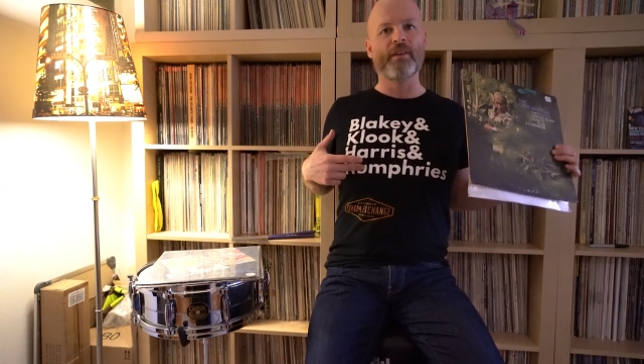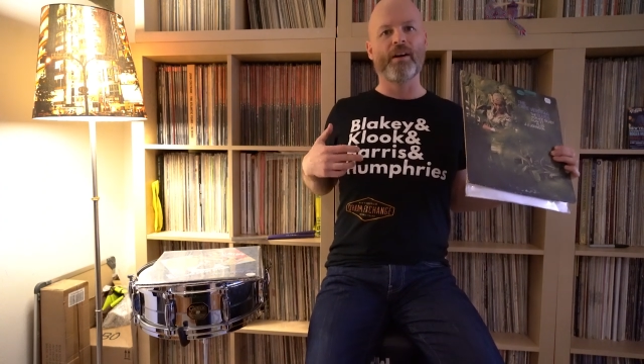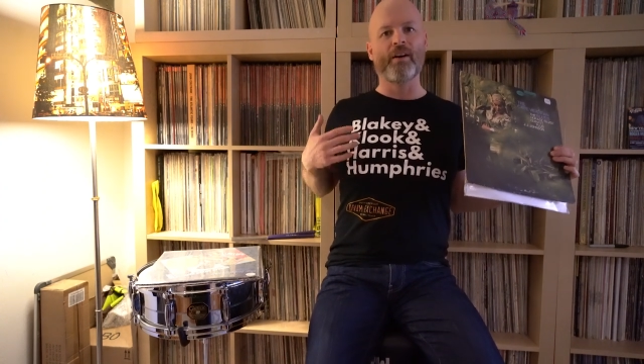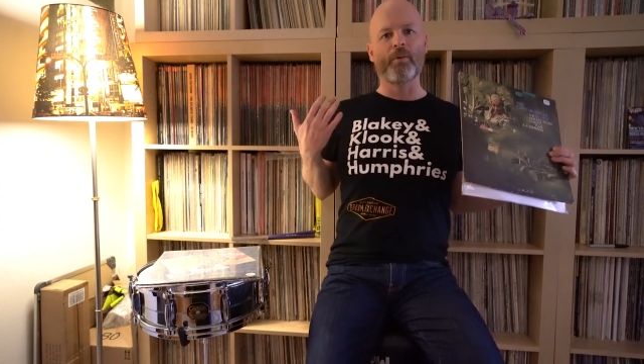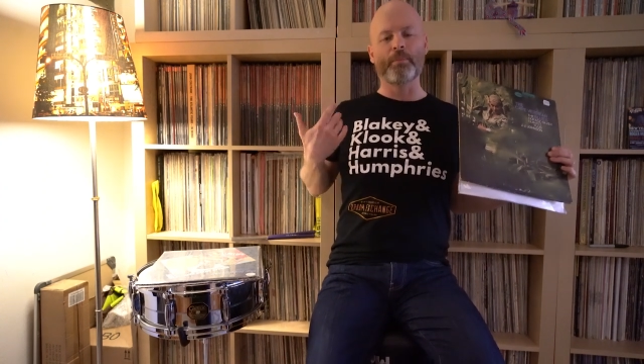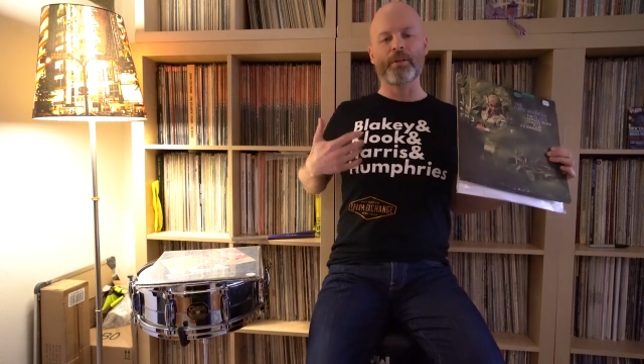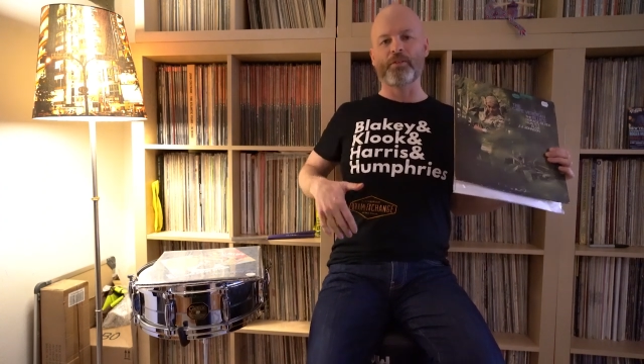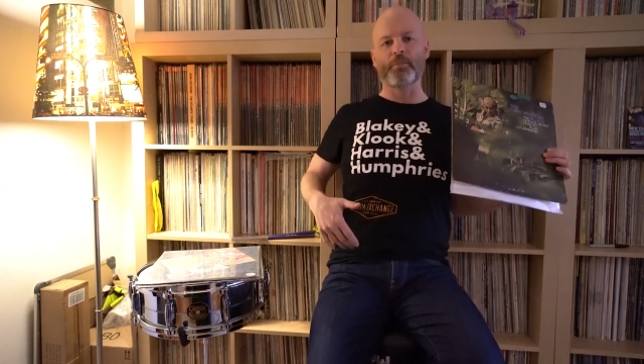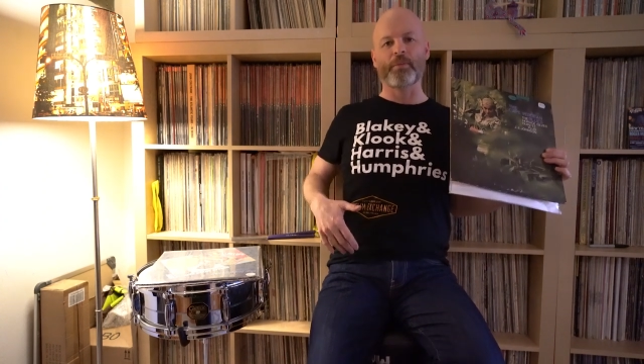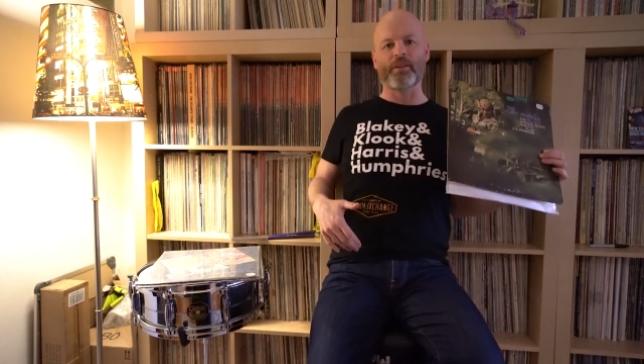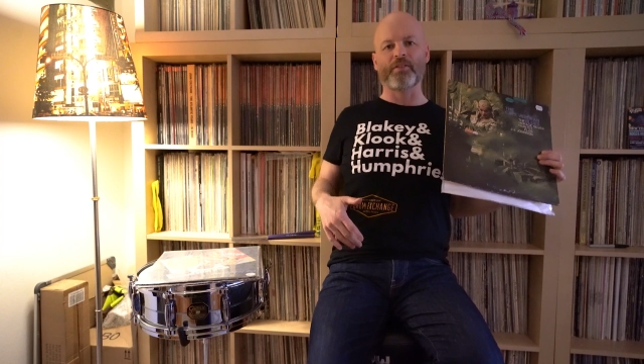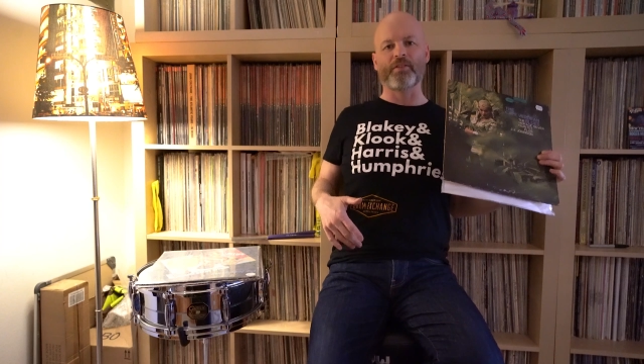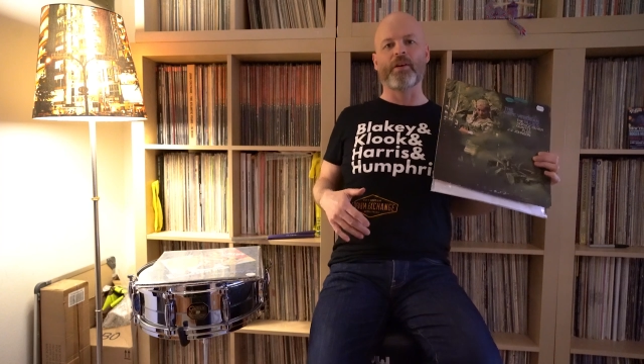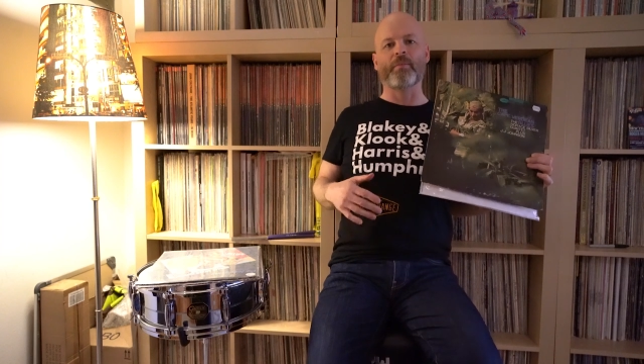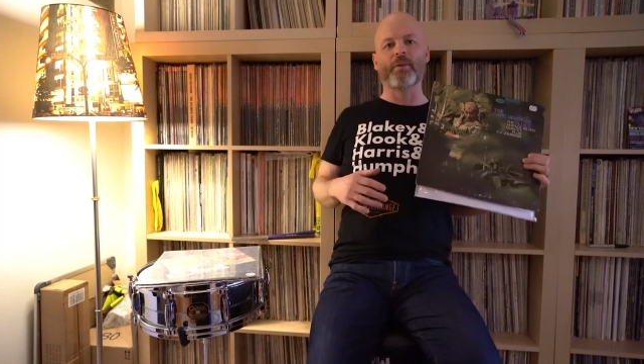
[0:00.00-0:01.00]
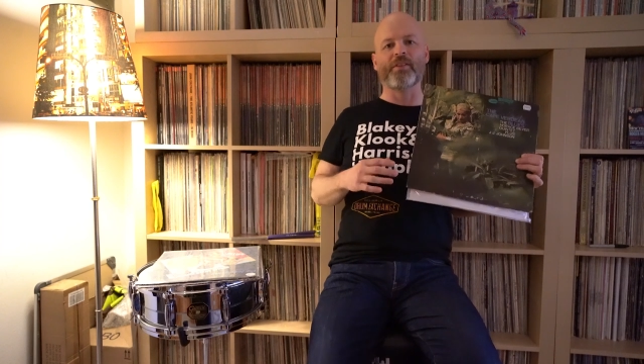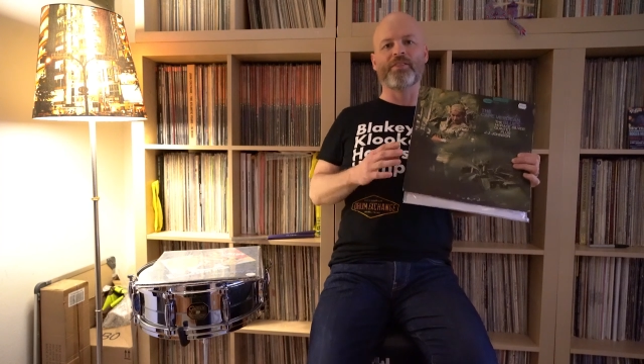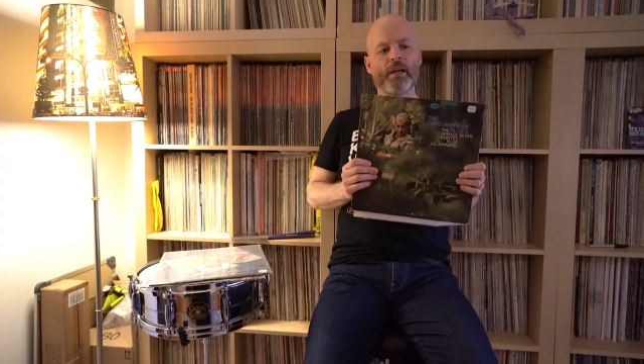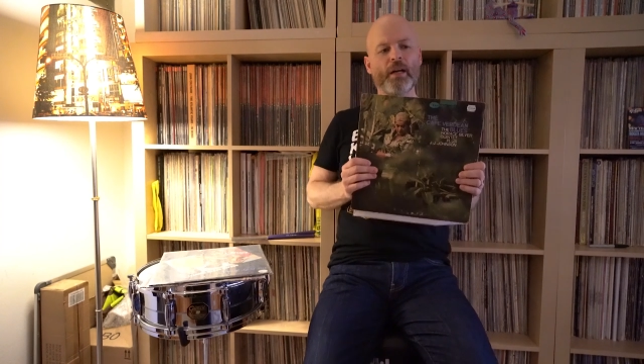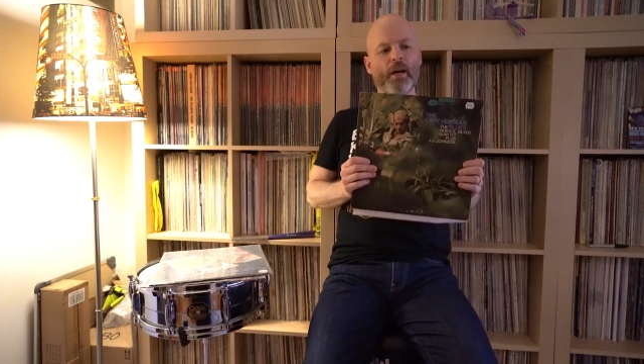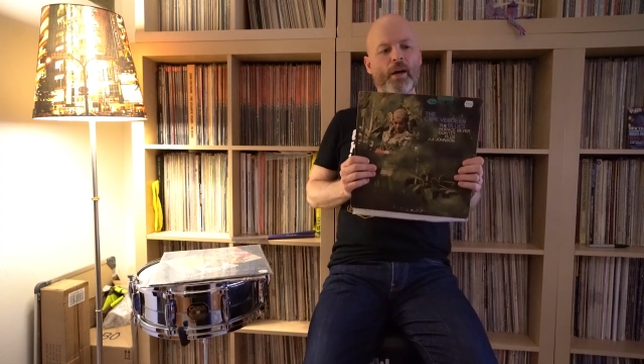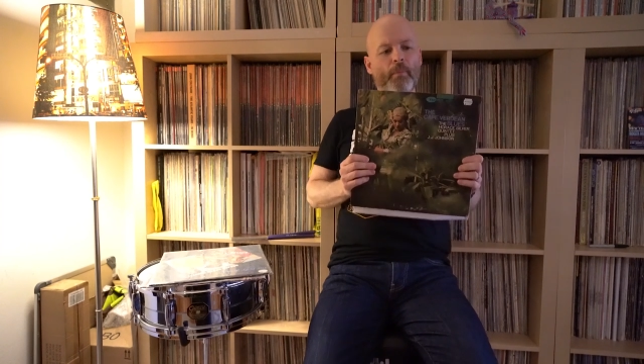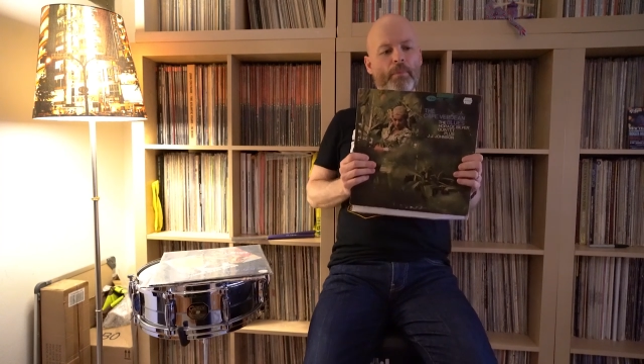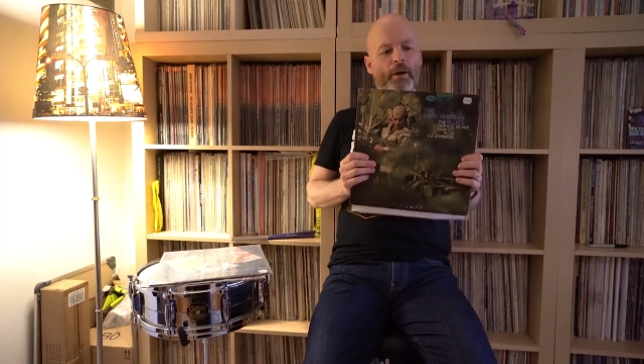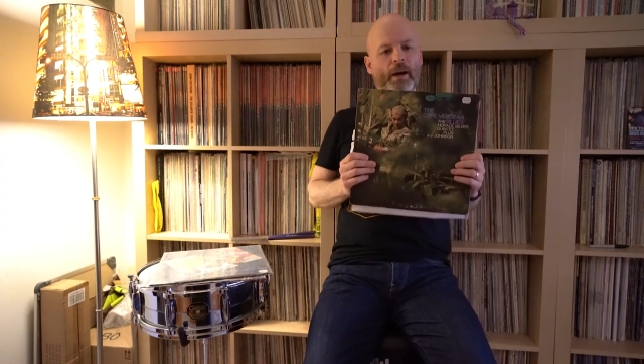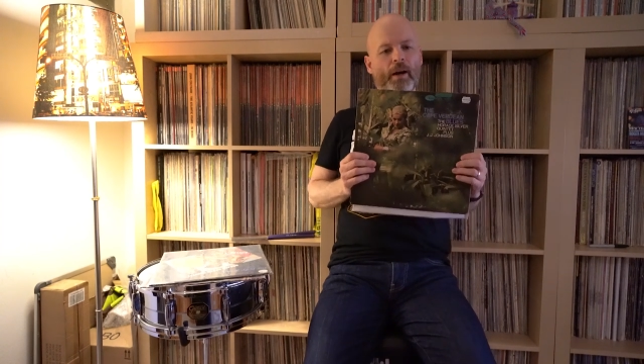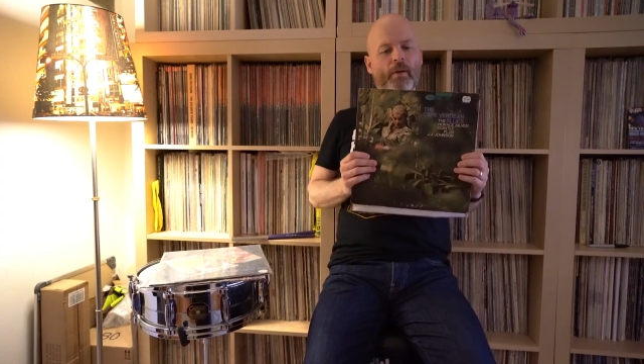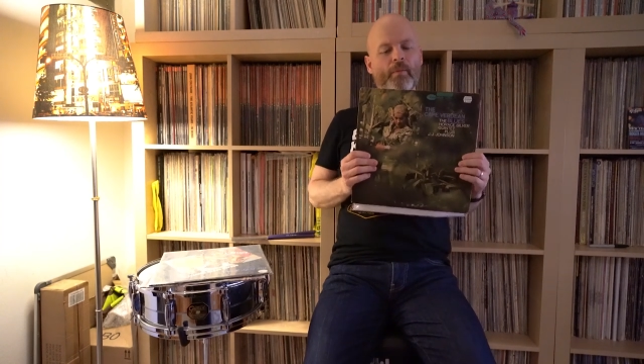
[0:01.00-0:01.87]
all Pittsburgh drummers. But I